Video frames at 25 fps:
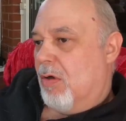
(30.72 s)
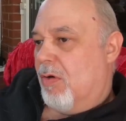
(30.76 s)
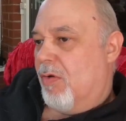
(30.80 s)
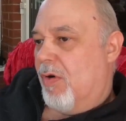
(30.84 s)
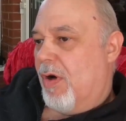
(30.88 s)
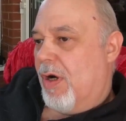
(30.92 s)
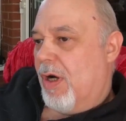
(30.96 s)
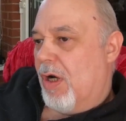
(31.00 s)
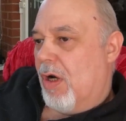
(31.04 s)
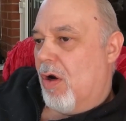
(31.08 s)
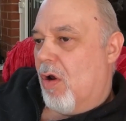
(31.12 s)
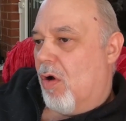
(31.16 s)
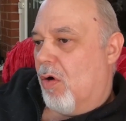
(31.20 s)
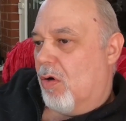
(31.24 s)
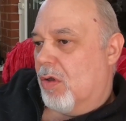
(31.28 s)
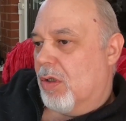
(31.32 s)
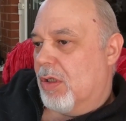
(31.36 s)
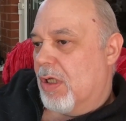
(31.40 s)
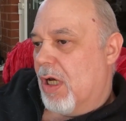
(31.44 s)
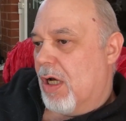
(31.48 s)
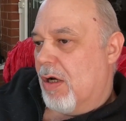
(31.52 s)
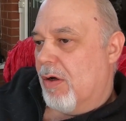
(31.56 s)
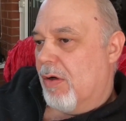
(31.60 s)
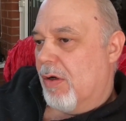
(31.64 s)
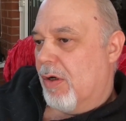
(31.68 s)
in
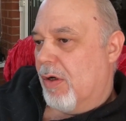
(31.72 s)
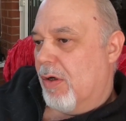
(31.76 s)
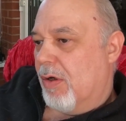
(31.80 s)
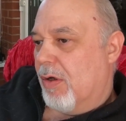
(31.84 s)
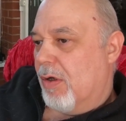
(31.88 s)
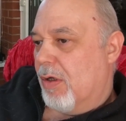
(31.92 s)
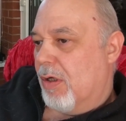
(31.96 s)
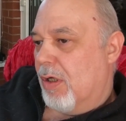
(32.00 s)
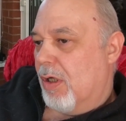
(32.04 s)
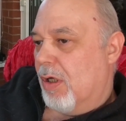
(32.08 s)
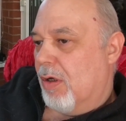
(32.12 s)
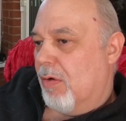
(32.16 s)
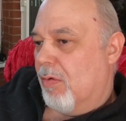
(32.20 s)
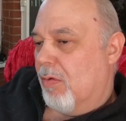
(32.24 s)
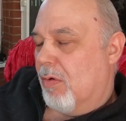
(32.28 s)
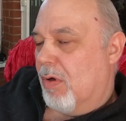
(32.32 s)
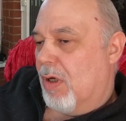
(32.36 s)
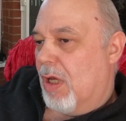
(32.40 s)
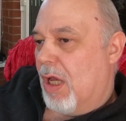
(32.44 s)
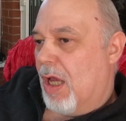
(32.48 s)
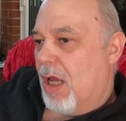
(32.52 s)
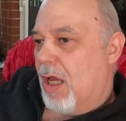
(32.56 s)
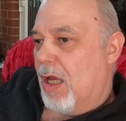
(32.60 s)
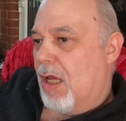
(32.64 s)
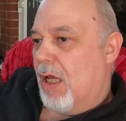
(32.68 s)
lockdown here in the
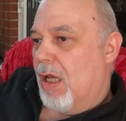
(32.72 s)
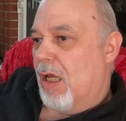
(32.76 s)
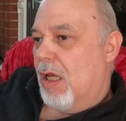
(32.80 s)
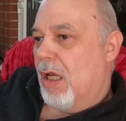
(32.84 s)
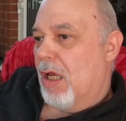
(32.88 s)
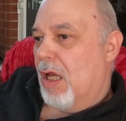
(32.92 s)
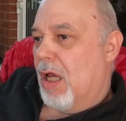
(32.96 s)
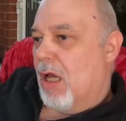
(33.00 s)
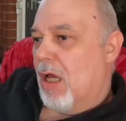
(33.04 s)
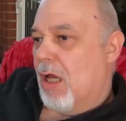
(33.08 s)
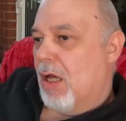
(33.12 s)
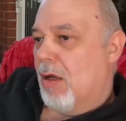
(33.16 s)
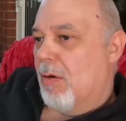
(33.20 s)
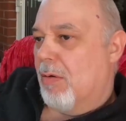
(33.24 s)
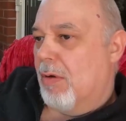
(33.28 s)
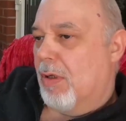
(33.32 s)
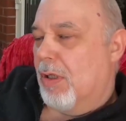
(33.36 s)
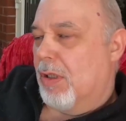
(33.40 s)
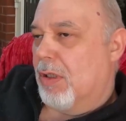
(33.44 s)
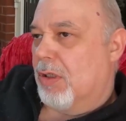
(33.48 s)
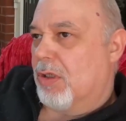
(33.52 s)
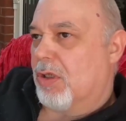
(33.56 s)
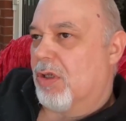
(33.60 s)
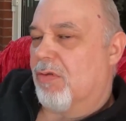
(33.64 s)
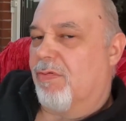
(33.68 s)
UK. I mean,
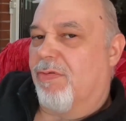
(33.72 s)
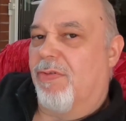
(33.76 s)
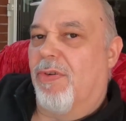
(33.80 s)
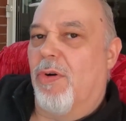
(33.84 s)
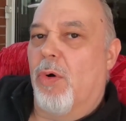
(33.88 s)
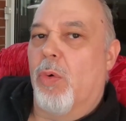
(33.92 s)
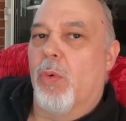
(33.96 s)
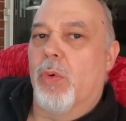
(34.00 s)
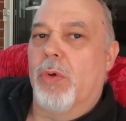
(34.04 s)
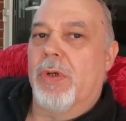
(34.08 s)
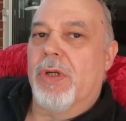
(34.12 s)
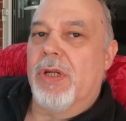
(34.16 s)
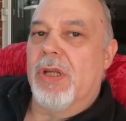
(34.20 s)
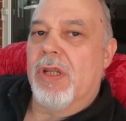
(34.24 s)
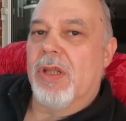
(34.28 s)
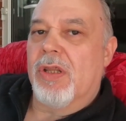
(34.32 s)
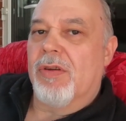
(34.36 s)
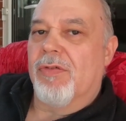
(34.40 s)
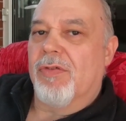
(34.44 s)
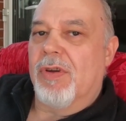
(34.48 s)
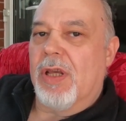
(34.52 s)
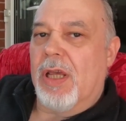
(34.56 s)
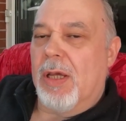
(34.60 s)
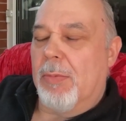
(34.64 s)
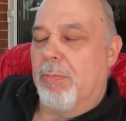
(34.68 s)
it's 14th of
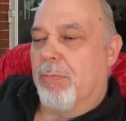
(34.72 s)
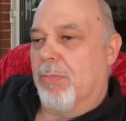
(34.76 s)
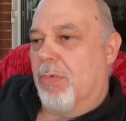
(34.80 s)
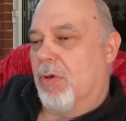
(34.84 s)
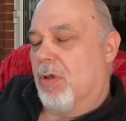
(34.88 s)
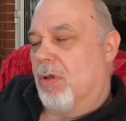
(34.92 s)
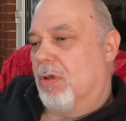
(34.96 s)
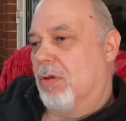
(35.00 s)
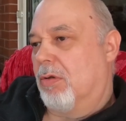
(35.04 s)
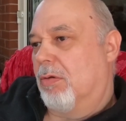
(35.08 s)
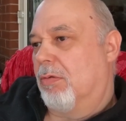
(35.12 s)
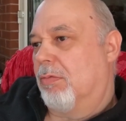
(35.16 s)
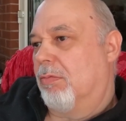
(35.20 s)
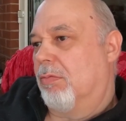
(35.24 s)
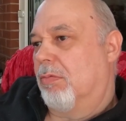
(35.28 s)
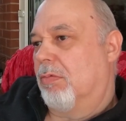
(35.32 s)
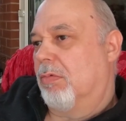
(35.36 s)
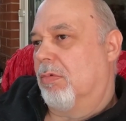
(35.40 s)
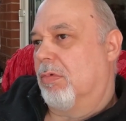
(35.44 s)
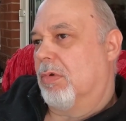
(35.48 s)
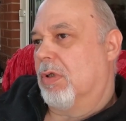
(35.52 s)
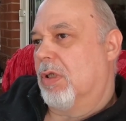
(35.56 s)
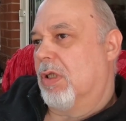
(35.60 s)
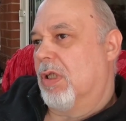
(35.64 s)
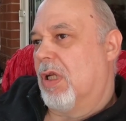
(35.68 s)
April
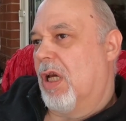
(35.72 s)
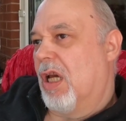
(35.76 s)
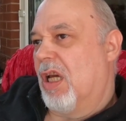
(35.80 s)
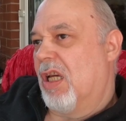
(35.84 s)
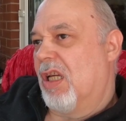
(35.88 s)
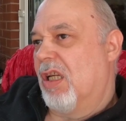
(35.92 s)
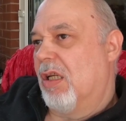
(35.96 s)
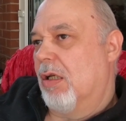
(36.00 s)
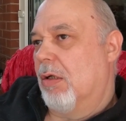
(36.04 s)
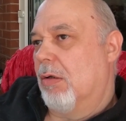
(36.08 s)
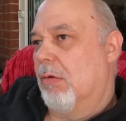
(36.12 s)
today.